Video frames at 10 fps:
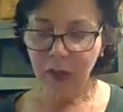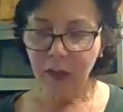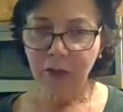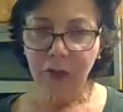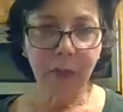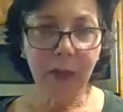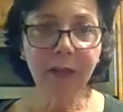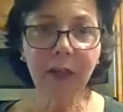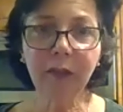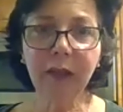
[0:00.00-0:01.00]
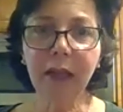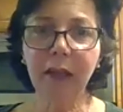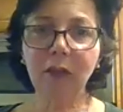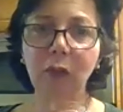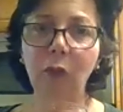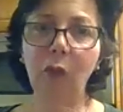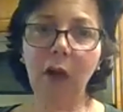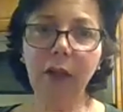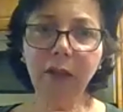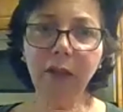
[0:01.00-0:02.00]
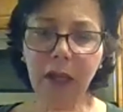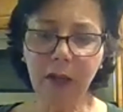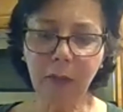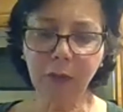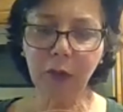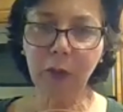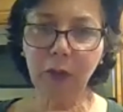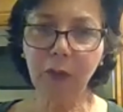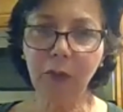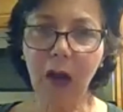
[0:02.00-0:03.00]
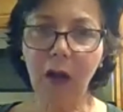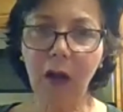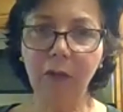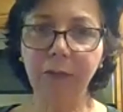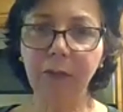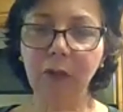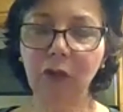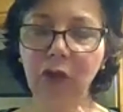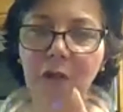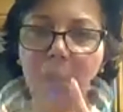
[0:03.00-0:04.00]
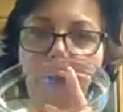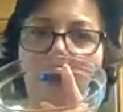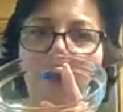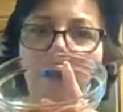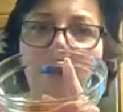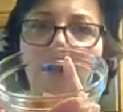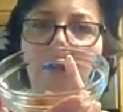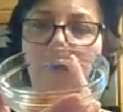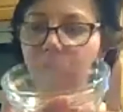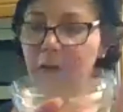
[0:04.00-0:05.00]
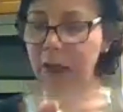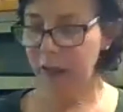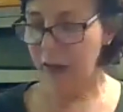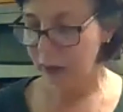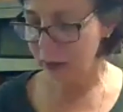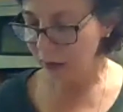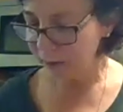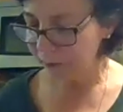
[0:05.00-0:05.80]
So basically it's 1 tablespoon of chili powder right here.